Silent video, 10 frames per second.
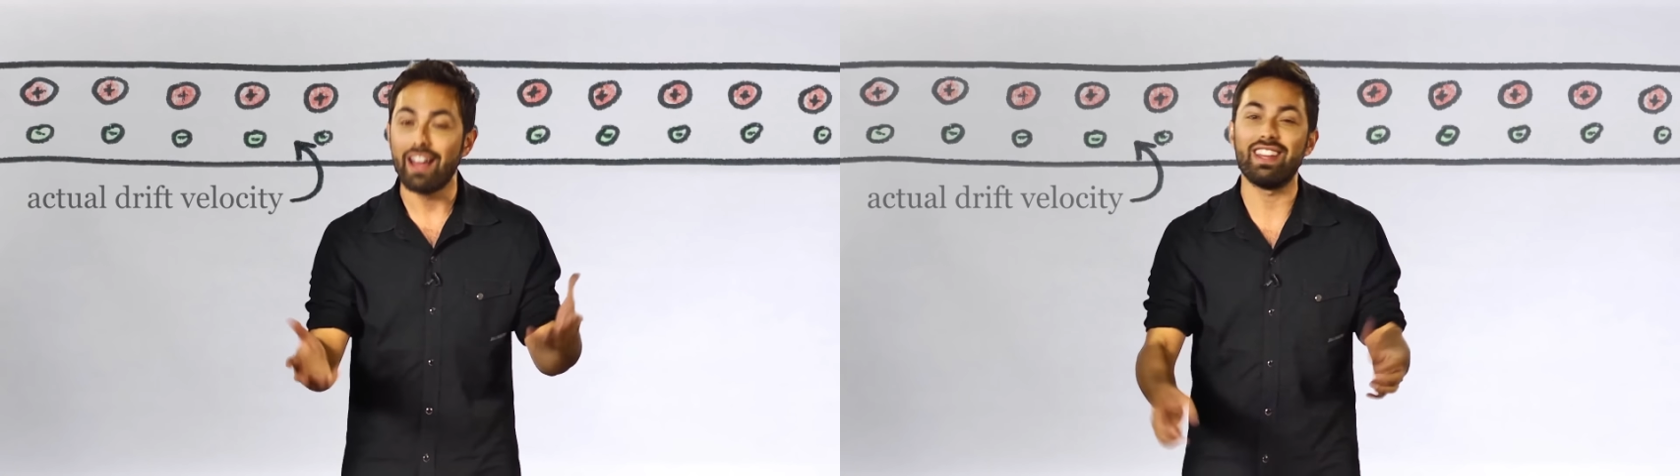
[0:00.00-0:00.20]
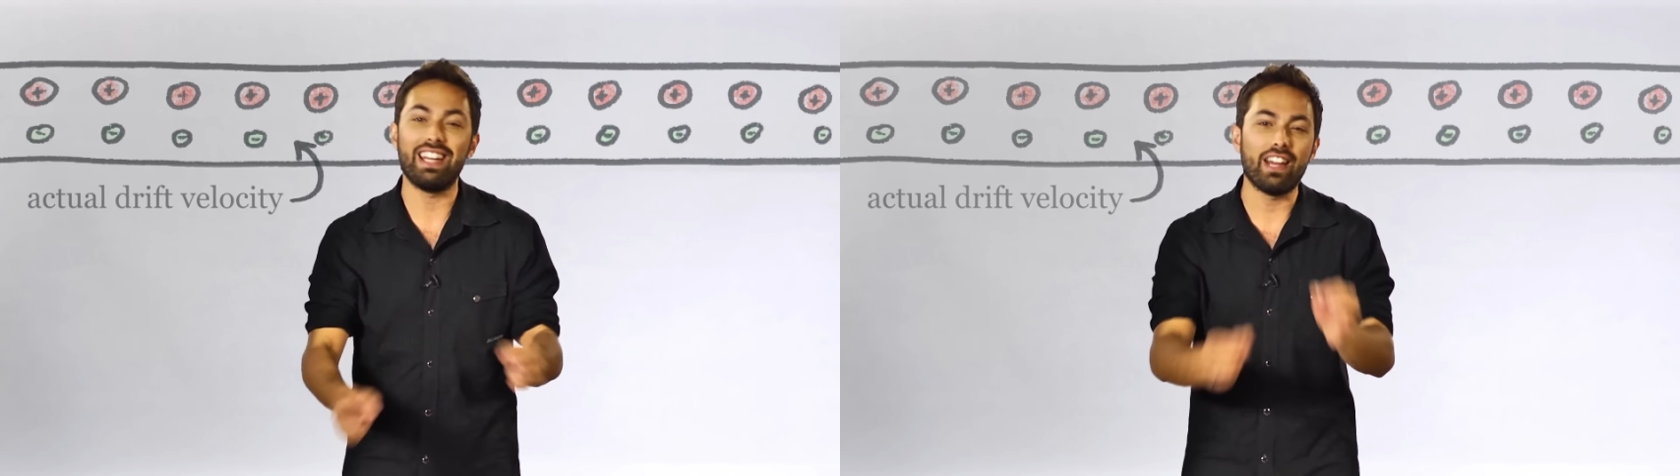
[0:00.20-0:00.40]

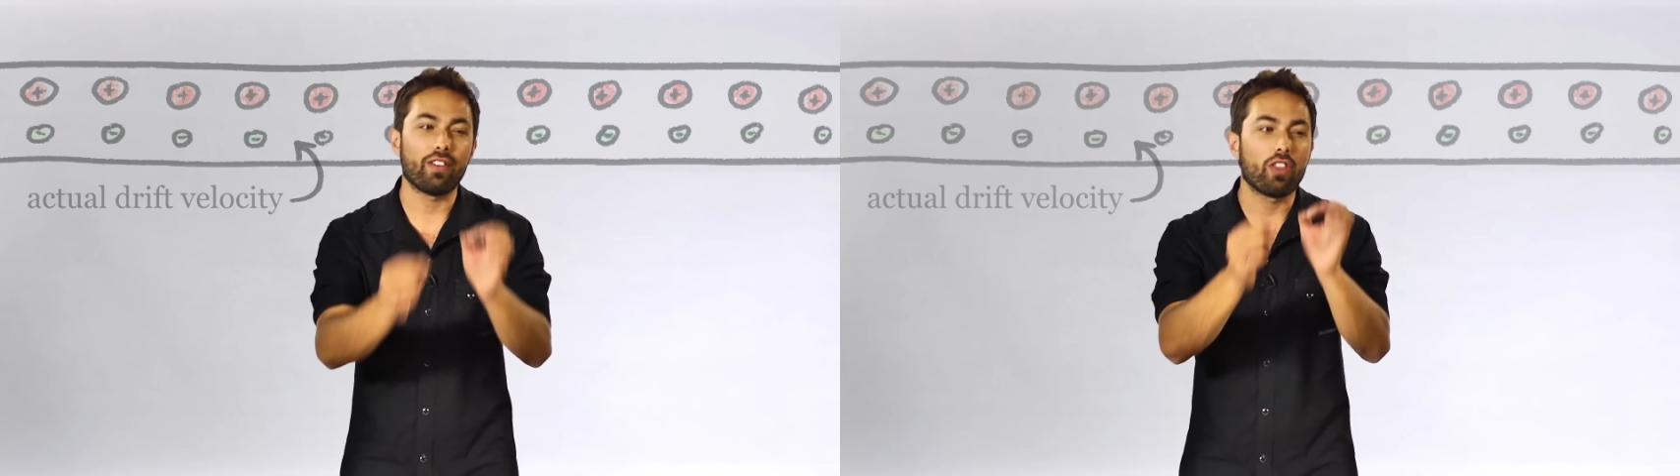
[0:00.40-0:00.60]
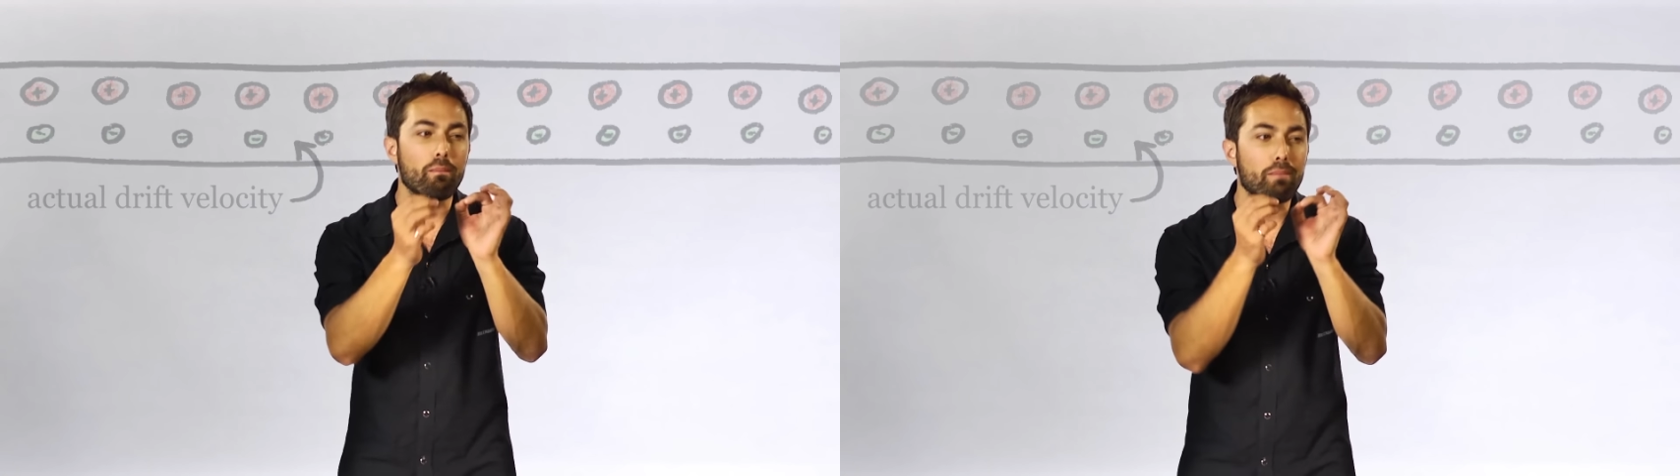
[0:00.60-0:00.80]
that
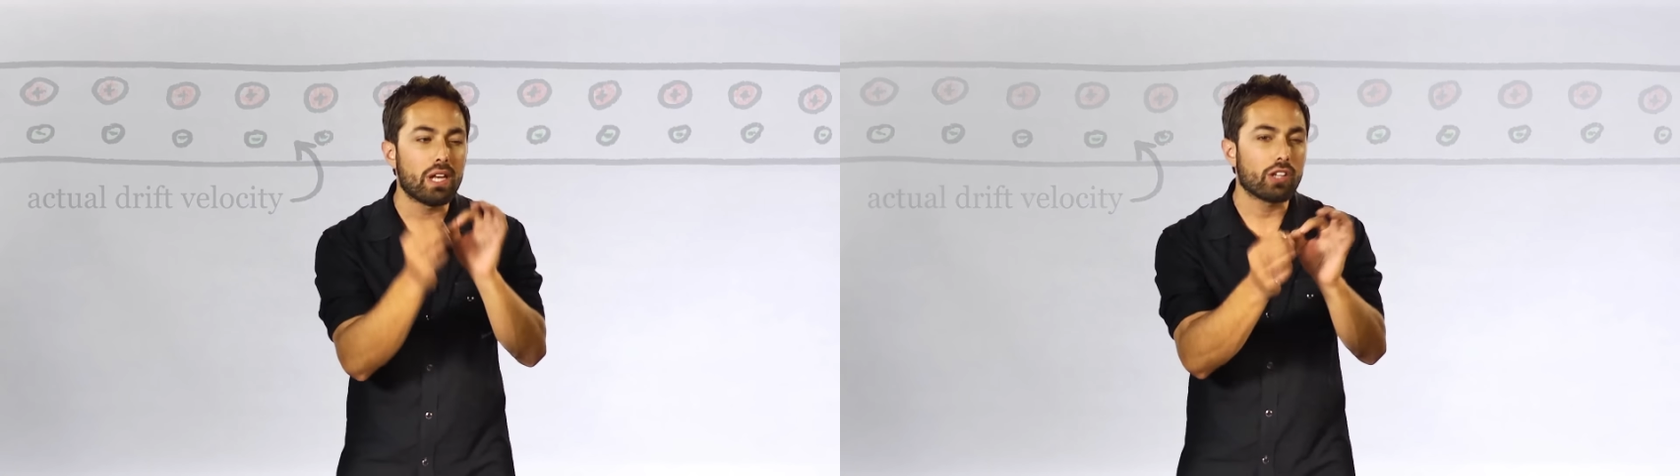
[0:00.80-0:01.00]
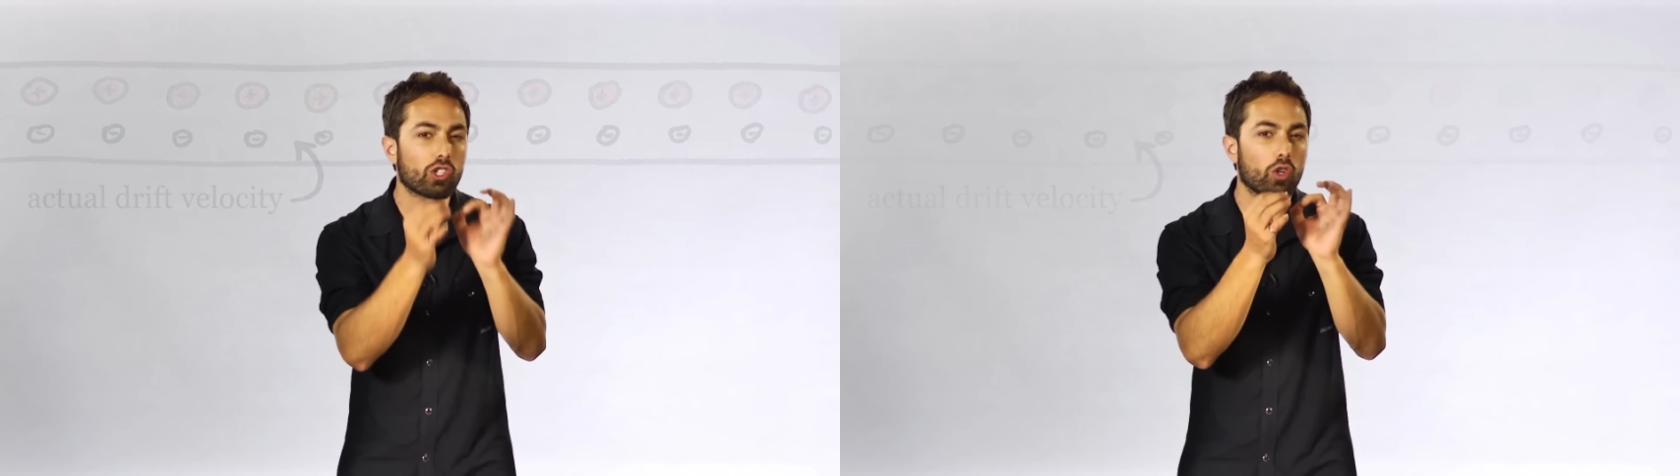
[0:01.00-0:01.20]
even the
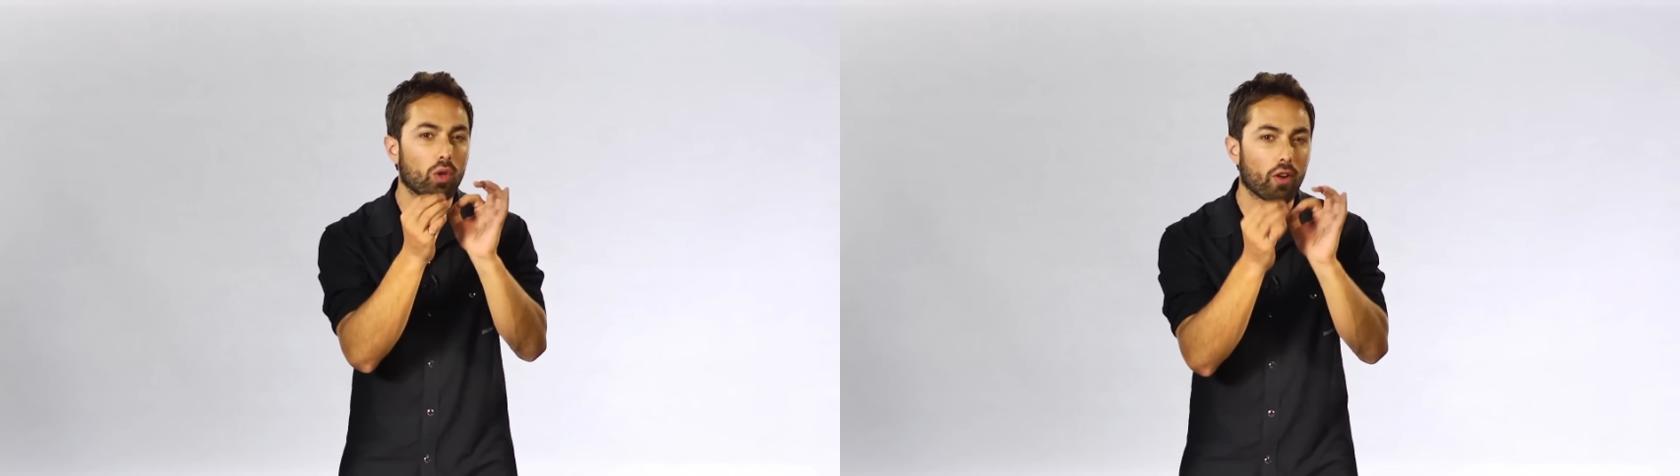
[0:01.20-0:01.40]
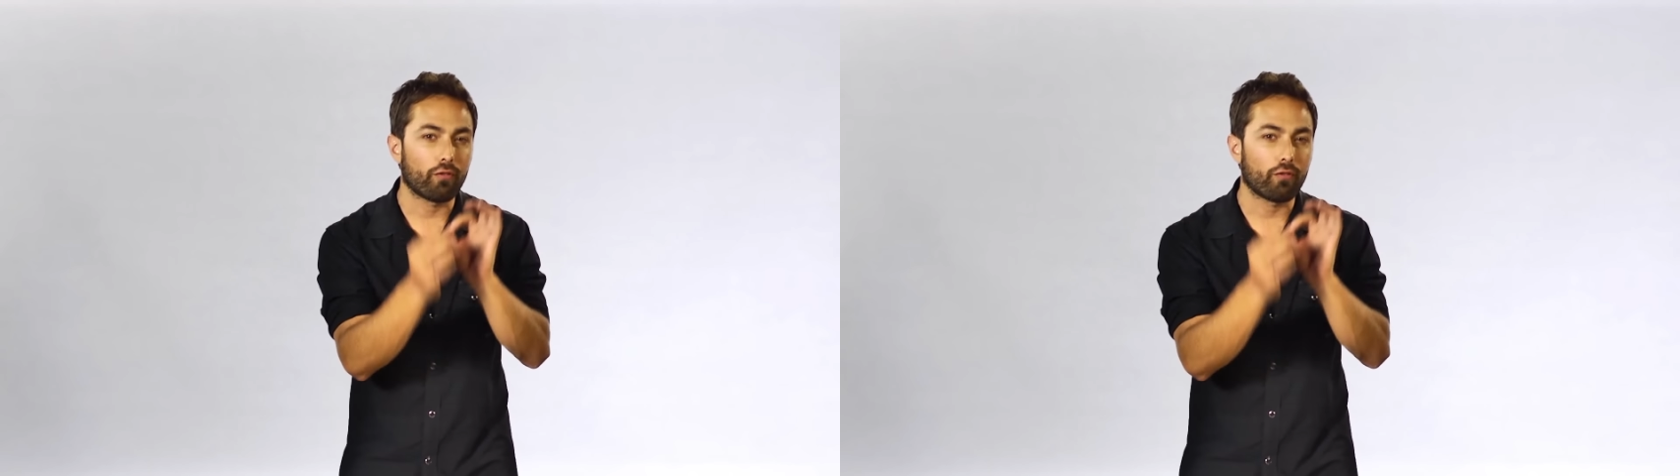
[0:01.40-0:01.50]
minuscule